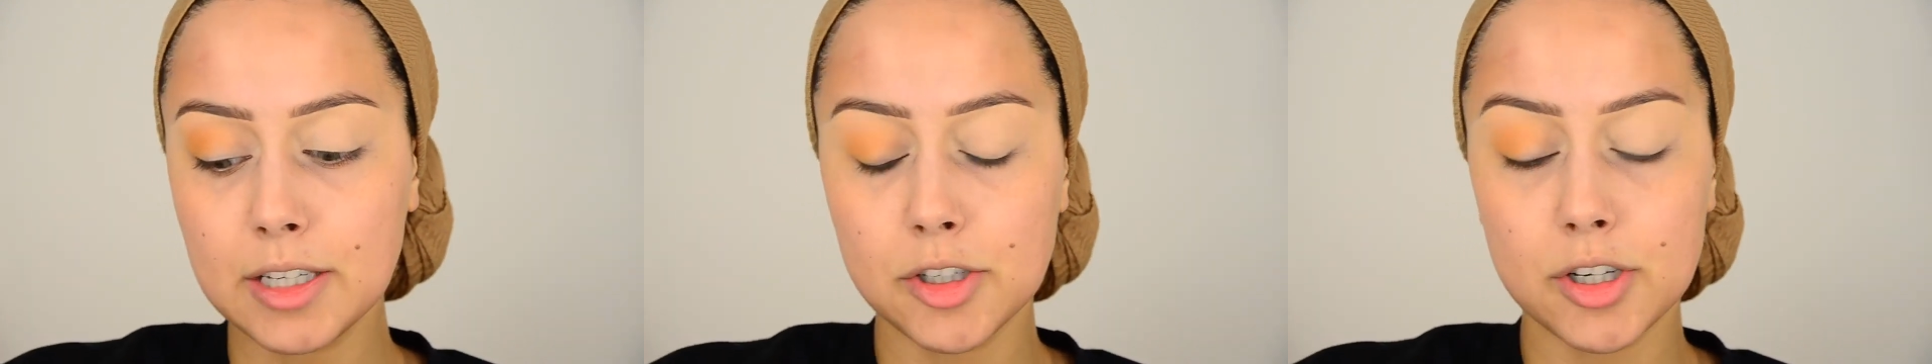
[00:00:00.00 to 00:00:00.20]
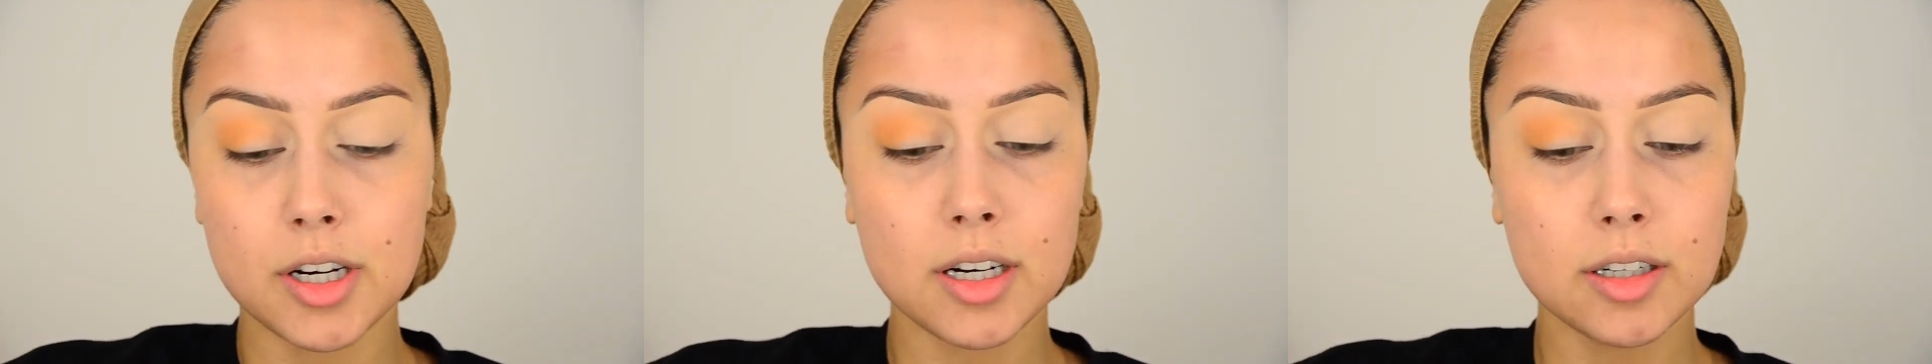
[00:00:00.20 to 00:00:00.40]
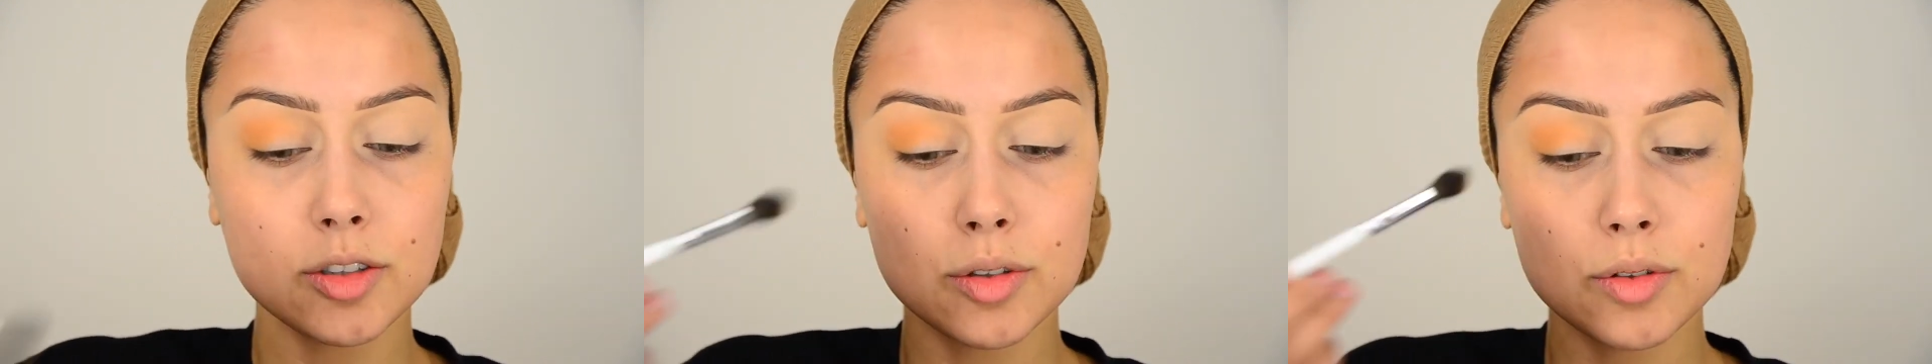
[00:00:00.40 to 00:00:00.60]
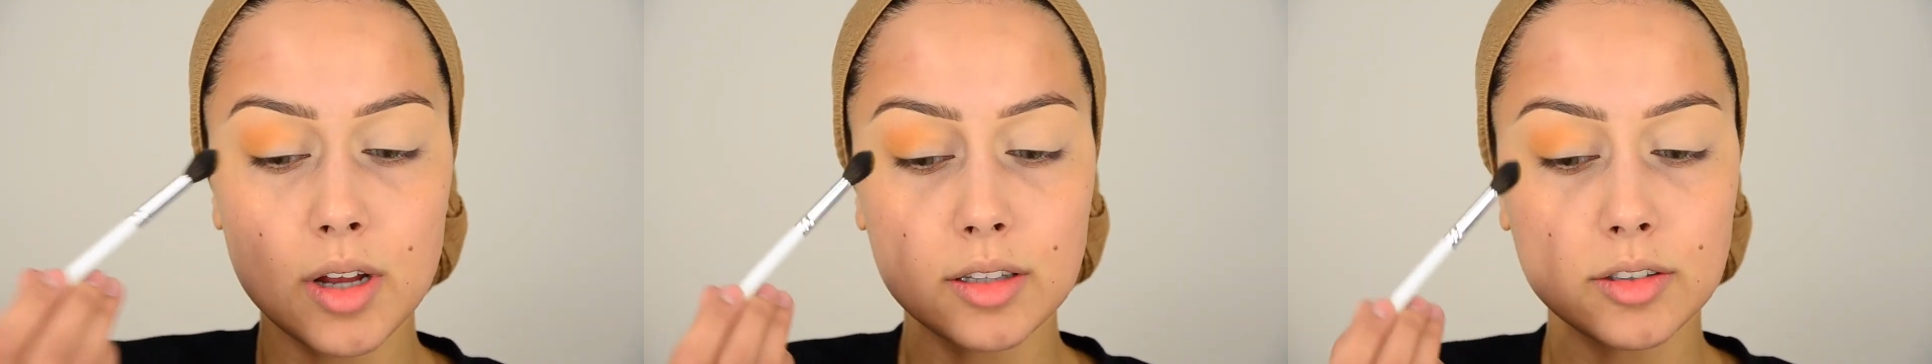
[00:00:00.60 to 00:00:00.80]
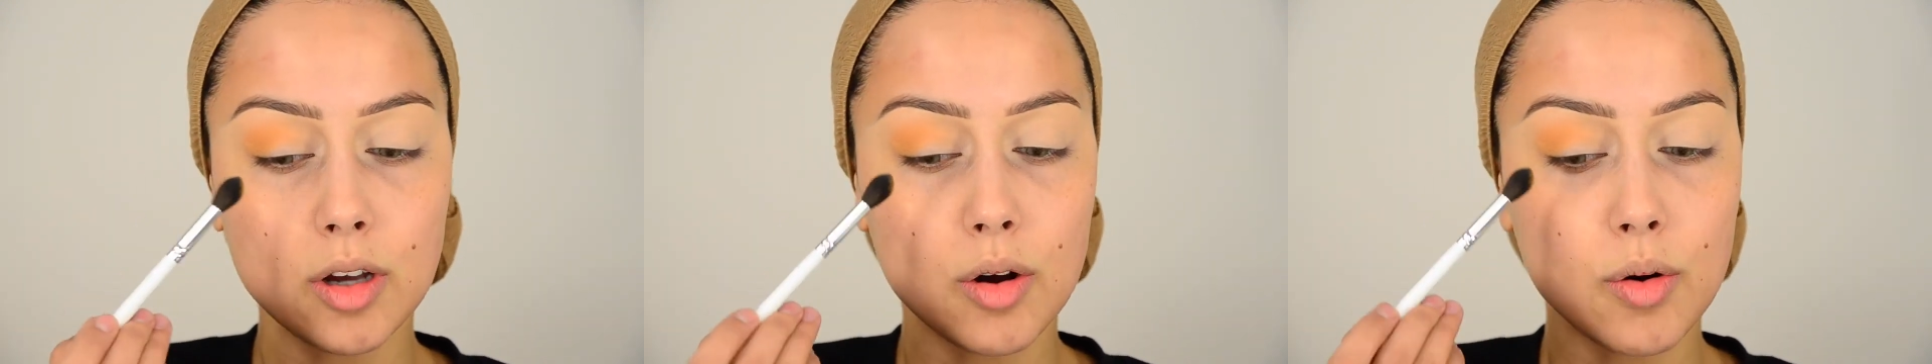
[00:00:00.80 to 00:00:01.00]
sure to
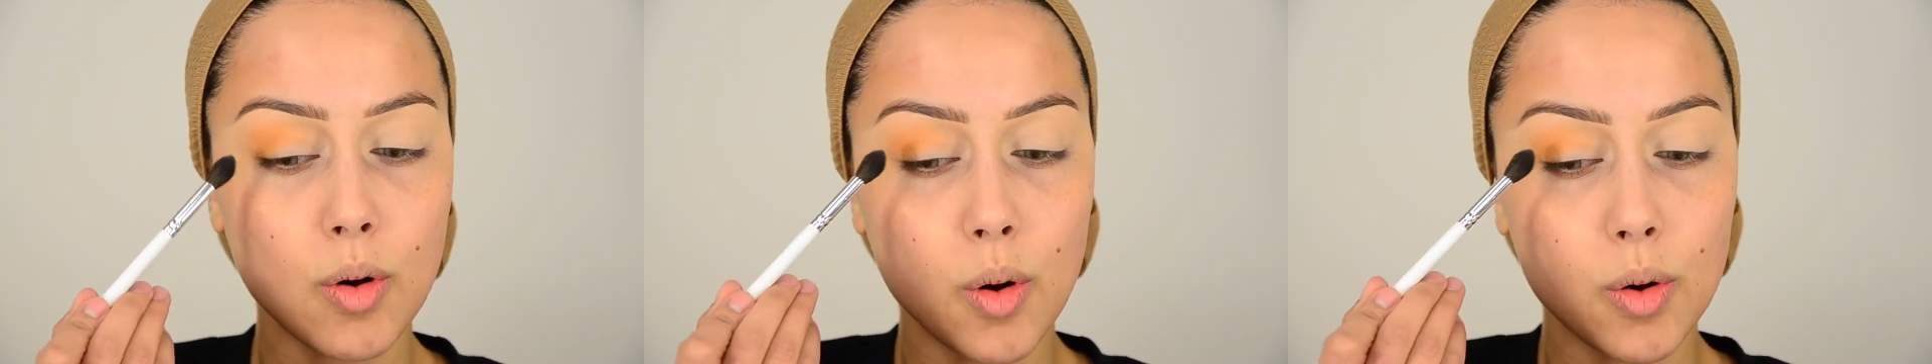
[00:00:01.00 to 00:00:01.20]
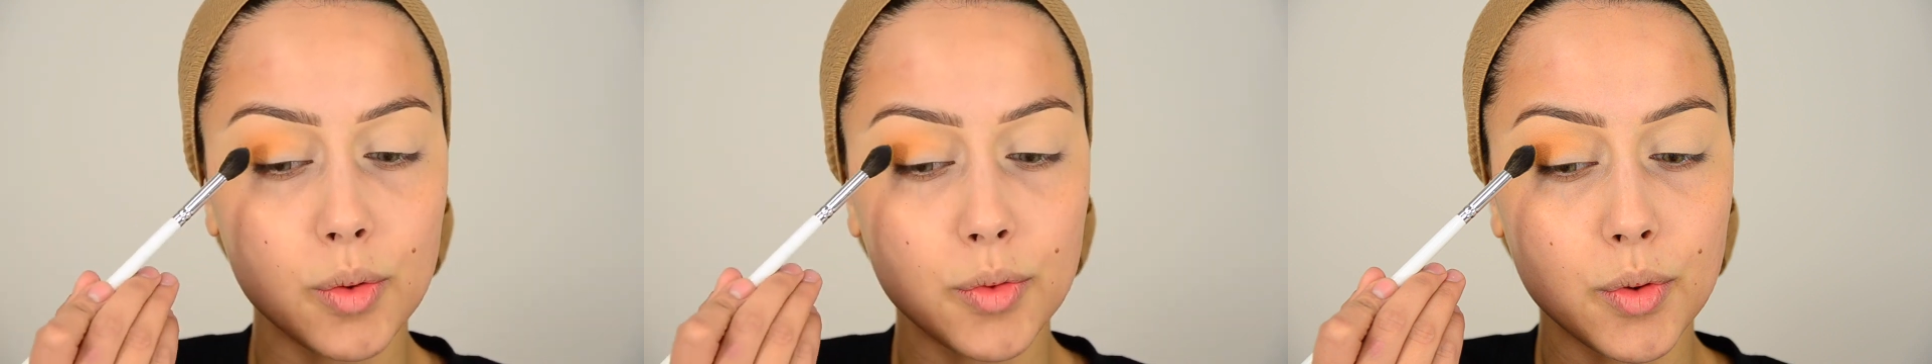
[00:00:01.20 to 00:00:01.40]
not go